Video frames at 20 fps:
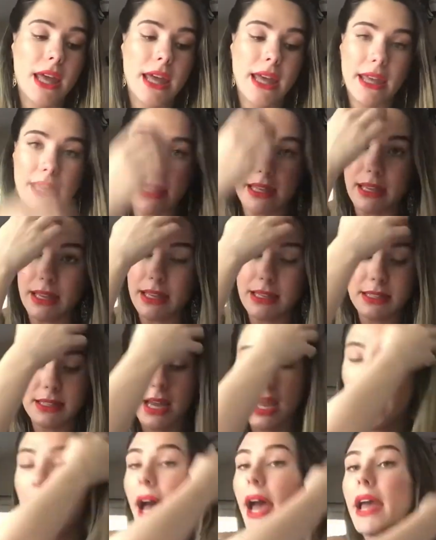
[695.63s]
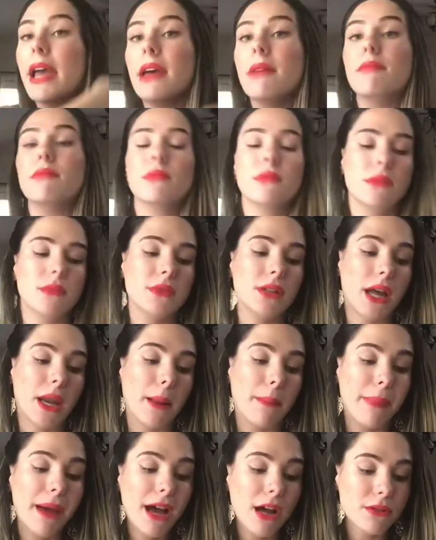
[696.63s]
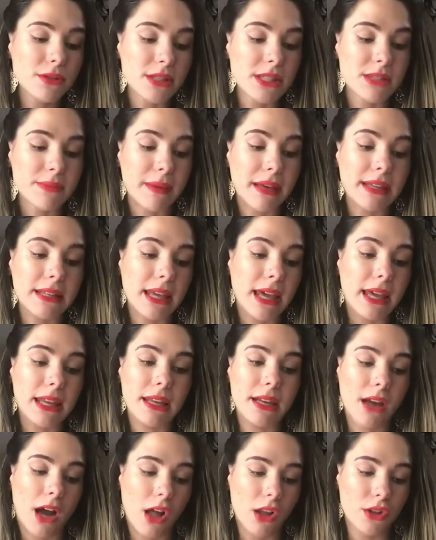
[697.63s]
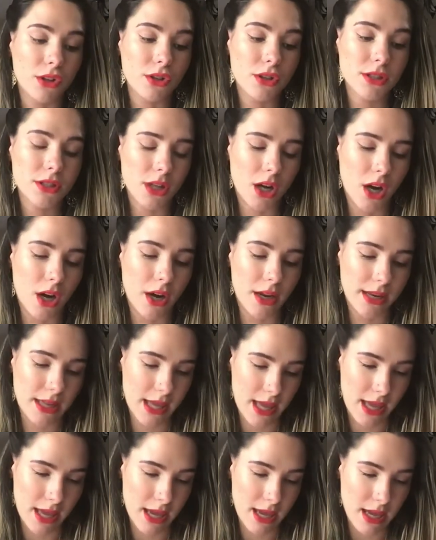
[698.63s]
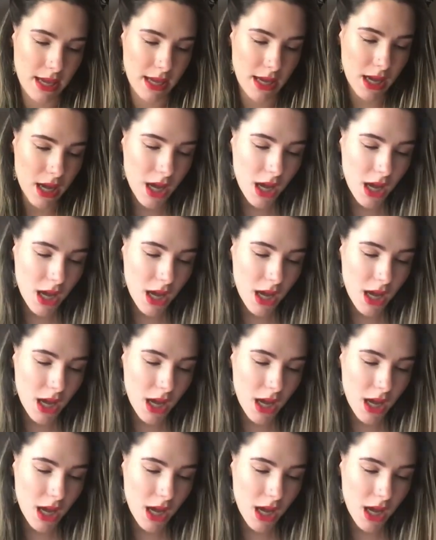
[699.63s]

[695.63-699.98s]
And I am not about to spend $80 on a